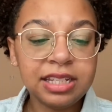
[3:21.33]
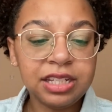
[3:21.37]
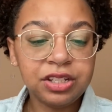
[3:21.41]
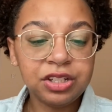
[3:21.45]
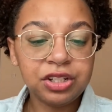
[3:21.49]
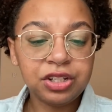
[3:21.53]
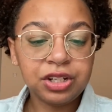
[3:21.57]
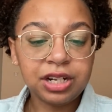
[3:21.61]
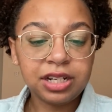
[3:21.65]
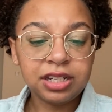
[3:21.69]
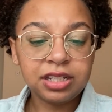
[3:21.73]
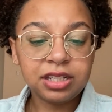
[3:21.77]

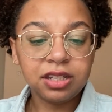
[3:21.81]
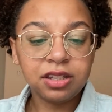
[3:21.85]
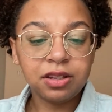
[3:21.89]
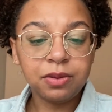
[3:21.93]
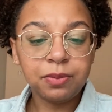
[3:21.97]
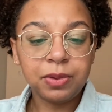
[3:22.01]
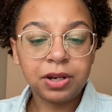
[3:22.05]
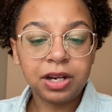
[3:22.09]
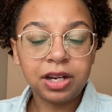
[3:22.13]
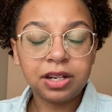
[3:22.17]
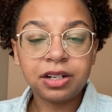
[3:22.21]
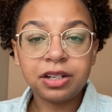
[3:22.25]
straight to the
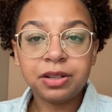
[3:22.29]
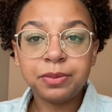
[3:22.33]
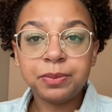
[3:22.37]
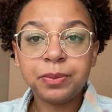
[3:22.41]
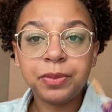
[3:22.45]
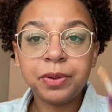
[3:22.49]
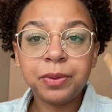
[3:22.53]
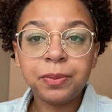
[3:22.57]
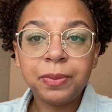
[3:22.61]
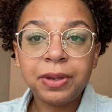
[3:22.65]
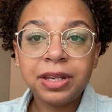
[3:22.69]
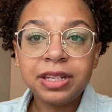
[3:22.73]
bottom,
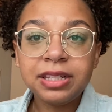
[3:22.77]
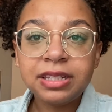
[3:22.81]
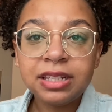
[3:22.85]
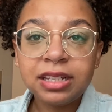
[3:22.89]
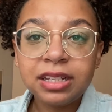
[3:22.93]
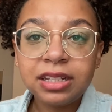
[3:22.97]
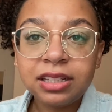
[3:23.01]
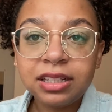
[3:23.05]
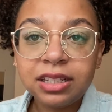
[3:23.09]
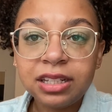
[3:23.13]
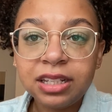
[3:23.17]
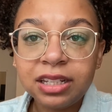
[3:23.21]
but
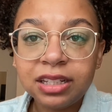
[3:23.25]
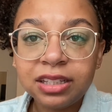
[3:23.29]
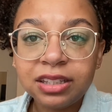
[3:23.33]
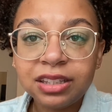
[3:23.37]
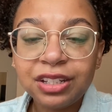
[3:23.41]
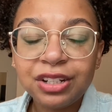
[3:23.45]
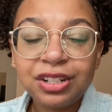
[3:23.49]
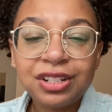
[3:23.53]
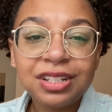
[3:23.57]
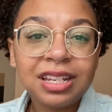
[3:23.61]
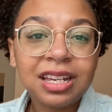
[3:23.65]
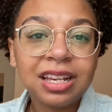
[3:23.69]
basically
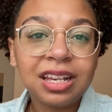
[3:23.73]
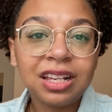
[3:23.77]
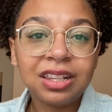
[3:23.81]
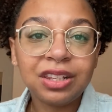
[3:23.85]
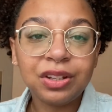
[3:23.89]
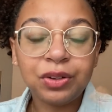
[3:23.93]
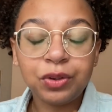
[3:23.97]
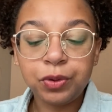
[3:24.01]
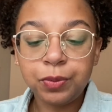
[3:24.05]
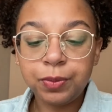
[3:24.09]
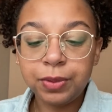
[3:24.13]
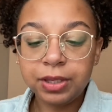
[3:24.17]
there's like a
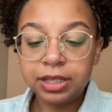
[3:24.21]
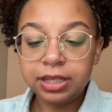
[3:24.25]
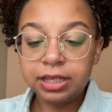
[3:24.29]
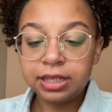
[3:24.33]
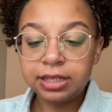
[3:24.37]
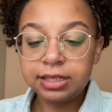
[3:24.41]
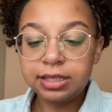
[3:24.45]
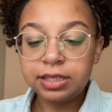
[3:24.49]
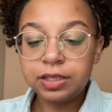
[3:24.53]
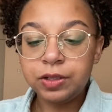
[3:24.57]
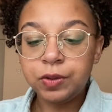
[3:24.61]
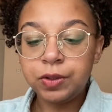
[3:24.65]
little bit that
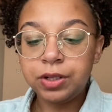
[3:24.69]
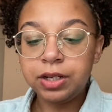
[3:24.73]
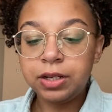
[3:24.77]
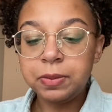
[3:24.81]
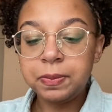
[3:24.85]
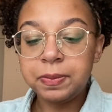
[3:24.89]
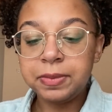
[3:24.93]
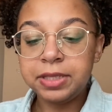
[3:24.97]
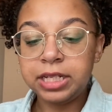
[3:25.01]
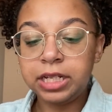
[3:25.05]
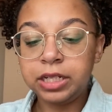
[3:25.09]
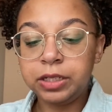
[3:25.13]
still
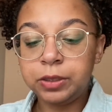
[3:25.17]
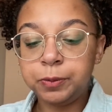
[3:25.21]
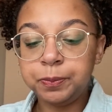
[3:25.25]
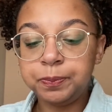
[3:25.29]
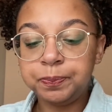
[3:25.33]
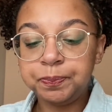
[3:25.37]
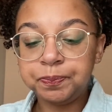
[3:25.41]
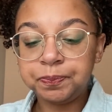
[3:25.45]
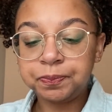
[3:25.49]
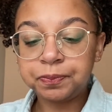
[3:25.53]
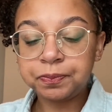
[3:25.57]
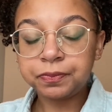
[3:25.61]
comes out.
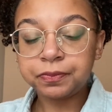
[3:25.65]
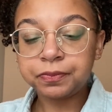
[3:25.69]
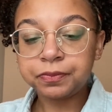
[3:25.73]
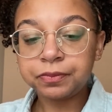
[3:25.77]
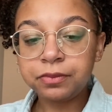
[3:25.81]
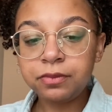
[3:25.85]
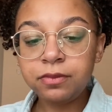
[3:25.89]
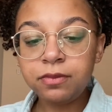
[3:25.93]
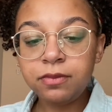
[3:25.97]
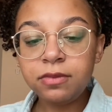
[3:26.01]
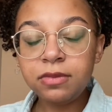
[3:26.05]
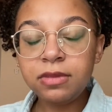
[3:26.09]

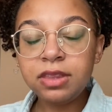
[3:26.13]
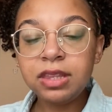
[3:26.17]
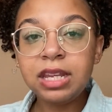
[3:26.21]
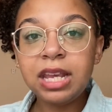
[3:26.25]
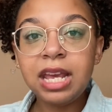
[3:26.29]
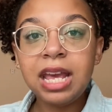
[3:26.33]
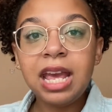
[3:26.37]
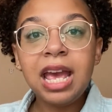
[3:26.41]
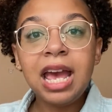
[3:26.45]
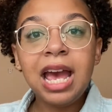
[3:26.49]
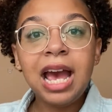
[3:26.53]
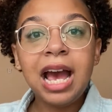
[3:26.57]

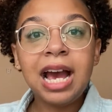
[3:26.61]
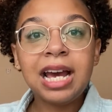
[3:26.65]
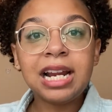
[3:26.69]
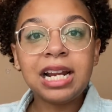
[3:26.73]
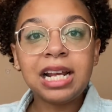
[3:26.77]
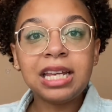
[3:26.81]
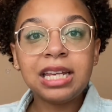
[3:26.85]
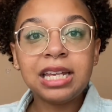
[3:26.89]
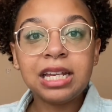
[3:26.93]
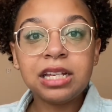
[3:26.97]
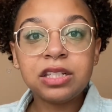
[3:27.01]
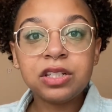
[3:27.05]
And I
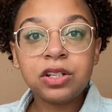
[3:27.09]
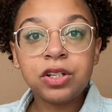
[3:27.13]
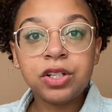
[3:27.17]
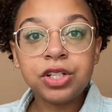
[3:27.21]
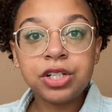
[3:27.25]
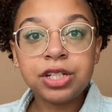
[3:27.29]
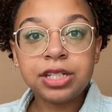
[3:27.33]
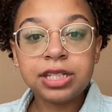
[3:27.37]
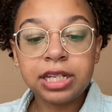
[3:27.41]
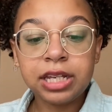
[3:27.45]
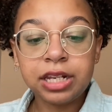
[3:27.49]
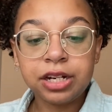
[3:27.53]
guess I'll
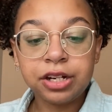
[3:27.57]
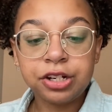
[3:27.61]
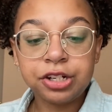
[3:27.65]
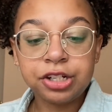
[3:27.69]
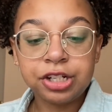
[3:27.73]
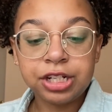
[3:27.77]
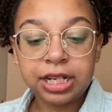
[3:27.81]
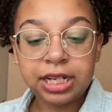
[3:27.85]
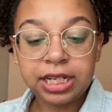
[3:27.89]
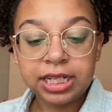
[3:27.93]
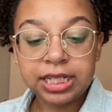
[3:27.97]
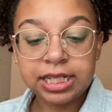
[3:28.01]
just
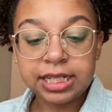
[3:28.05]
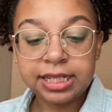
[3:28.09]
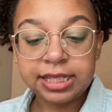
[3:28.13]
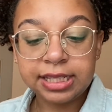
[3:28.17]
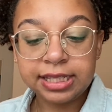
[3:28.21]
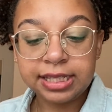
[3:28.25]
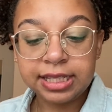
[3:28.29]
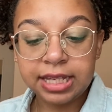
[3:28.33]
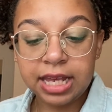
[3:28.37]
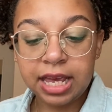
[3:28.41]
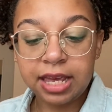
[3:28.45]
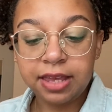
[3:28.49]
interject and
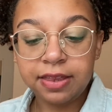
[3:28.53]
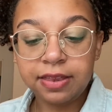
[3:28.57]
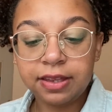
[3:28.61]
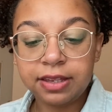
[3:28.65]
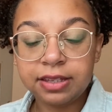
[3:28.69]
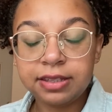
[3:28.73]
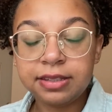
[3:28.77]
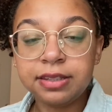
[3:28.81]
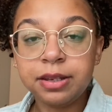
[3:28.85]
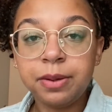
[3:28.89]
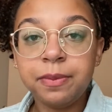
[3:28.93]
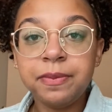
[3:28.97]
say that
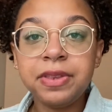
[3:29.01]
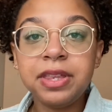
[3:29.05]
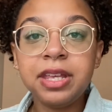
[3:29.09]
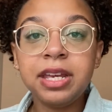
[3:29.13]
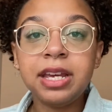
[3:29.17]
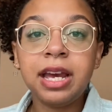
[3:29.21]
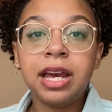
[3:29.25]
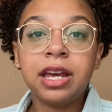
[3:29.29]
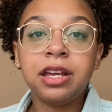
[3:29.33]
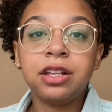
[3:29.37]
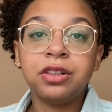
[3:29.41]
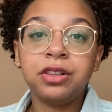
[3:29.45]
something
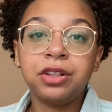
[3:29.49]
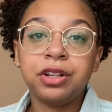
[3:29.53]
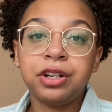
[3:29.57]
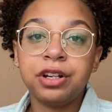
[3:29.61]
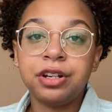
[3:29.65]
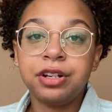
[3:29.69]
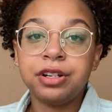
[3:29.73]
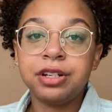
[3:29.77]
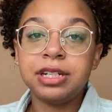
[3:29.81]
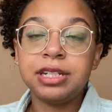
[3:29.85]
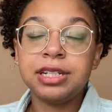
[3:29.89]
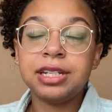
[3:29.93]
I
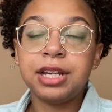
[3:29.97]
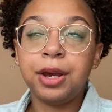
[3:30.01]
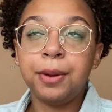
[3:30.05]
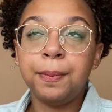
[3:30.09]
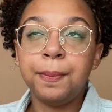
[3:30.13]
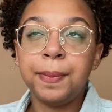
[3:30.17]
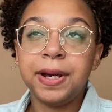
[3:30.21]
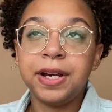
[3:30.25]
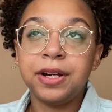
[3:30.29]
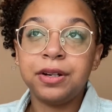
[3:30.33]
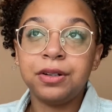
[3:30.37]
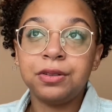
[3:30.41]
learned
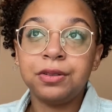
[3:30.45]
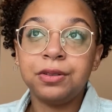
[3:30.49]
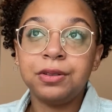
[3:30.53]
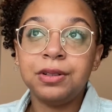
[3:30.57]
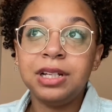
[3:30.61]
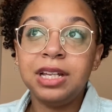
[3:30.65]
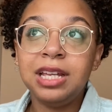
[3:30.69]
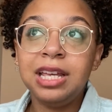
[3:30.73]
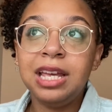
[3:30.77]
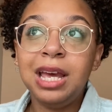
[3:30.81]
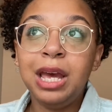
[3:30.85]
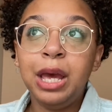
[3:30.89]
about
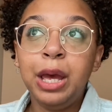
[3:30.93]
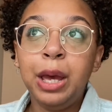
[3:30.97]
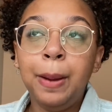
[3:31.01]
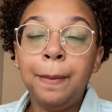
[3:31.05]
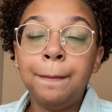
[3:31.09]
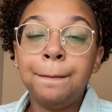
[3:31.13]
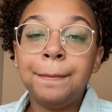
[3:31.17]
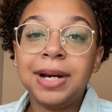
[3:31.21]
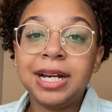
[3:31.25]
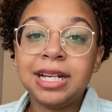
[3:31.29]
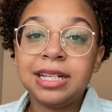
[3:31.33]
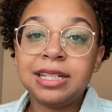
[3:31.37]

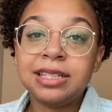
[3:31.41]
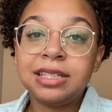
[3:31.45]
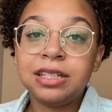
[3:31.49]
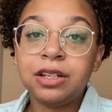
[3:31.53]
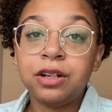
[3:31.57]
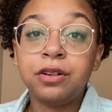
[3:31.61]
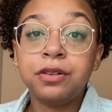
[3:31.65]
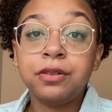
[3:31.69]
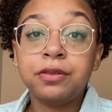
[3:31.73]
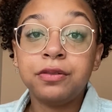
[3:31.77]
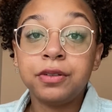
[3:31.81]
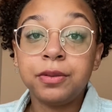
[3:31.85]

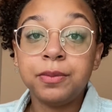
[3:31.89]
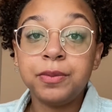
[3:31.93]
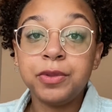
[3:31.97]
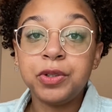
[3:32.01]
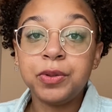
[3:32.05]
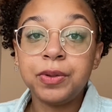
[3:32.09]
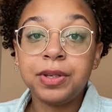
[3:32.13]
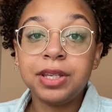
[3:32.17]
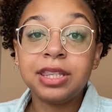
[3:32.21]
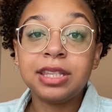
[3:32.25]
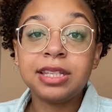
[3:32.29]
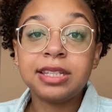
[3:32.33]
myself from
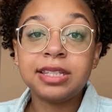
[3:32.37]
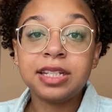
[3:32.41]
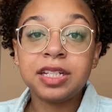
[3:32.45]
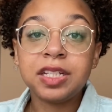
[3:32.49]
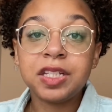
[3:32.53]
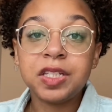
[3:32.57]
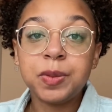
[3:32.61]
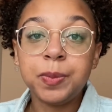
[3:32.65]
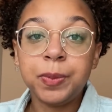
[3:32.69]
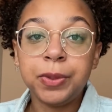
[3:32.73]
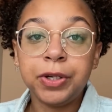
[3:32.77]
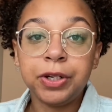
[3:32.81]
doing this
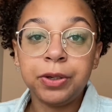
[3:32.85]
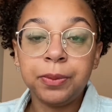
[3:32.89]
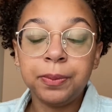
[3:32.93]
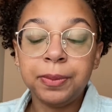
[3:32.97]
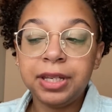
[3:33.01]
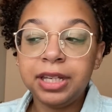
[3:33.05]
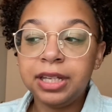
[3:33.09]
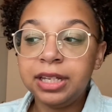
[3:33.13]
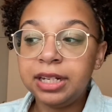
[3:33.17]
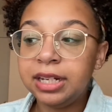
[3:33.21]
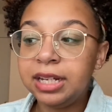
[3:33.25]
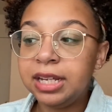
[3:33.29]

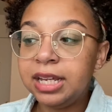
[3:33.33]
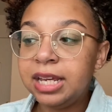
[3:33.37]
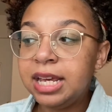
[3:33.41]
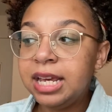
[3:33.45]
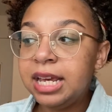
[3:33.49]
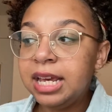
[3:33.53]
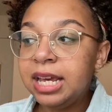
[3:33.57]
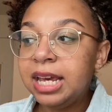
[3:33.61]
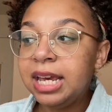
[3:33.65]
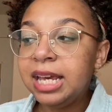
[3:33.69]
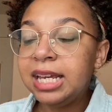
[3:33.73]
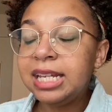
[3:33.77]
experiment
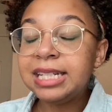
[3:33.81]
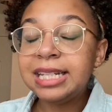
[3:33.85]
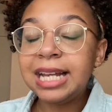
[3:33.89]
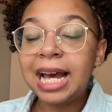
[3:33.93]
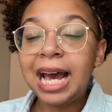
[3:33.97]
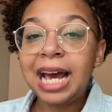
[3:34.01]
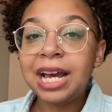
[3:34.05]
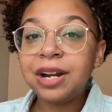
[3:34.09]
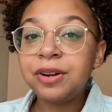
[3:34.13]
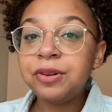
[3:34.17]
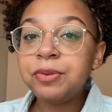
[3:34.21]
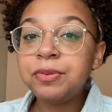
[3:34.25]
is
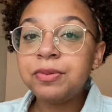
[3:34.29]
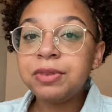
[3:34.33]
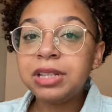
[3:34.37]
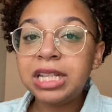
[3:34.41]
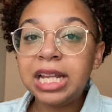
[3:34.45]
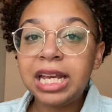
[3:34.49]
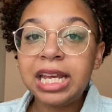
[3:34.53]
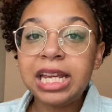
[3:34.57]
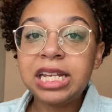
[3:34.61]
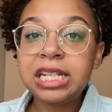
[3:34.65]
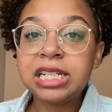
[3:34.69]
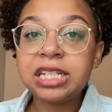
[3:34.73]
I don't
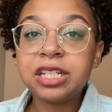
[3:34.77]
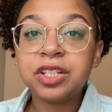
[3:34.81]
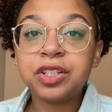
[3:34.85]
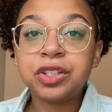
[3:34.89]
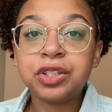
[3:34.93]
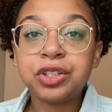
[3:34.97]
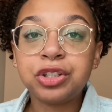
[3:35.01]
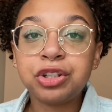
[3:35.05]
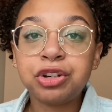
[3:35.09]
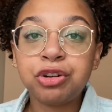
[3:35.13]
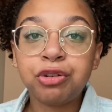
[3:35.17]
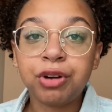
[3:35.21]
like to
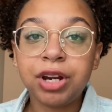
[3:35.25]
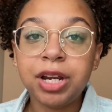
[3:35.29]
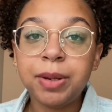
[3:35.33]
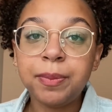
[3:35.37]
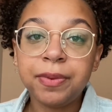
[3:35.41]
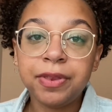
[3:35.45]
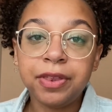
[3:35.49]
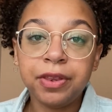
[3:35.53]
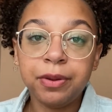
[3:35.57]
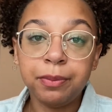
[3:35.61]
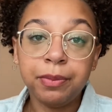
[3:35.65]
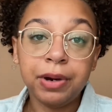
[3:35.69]

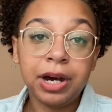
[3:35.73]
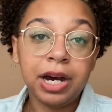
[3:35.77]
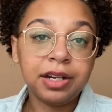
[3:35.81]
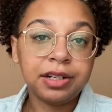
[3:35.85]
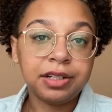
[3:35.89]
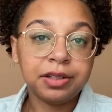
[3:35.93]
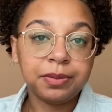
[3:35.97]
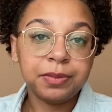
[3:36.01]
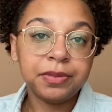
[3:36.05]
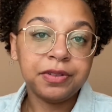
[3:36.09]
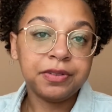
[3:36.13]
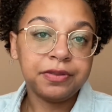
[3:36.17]
scrape the
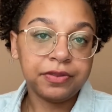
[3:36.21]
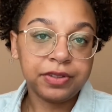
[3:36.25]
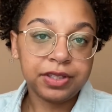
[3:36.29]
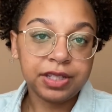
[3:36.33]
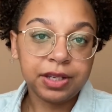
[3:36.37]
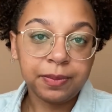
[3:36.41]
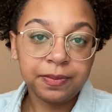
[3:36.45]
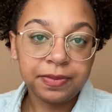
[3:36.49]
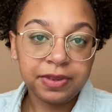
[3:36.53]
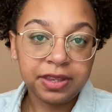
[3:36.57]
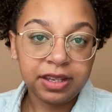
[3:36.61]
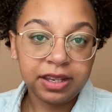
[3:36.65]
bottom of
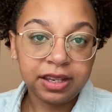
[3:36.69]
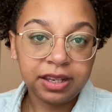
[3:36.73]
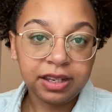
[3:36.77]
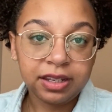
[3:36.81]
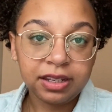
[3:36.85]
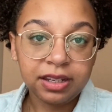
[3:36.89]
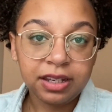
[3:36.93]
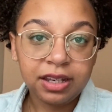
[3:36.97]
something.